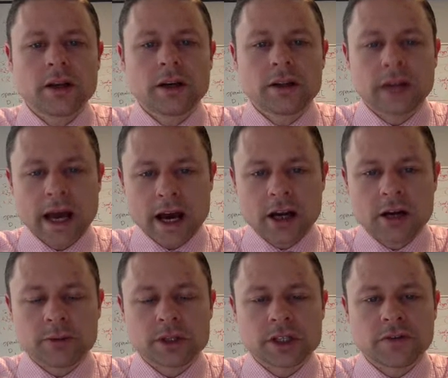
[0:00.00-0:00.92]
the
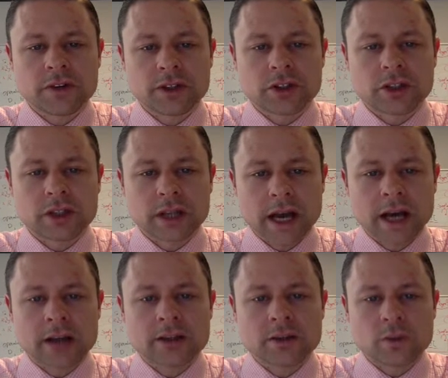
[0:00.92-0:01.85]
Ackermann's function on
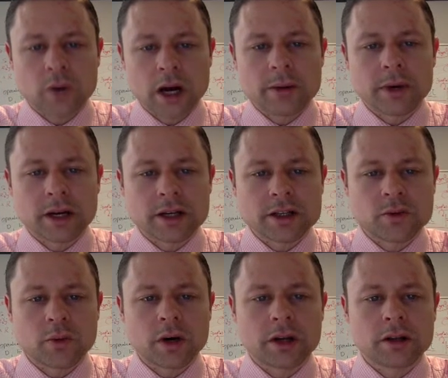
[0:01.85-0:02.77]
x and y minus
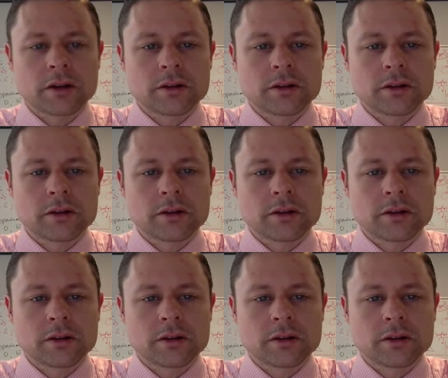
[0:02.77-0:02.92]
1.